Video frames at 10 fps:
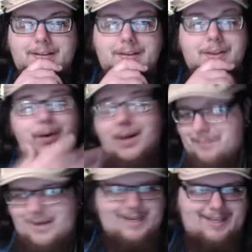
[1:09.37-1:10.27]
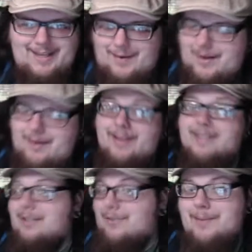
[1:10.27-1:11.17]
Green Bunny. There we go. It's
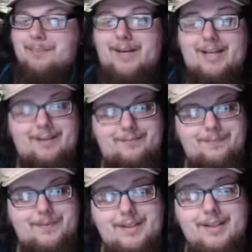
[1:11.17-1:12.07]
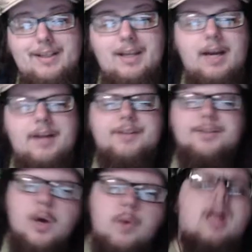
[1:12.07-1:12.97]
the Green Bunny.
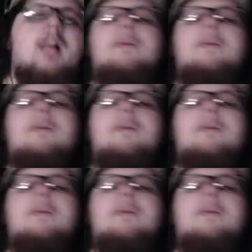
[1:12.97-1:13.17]
So let me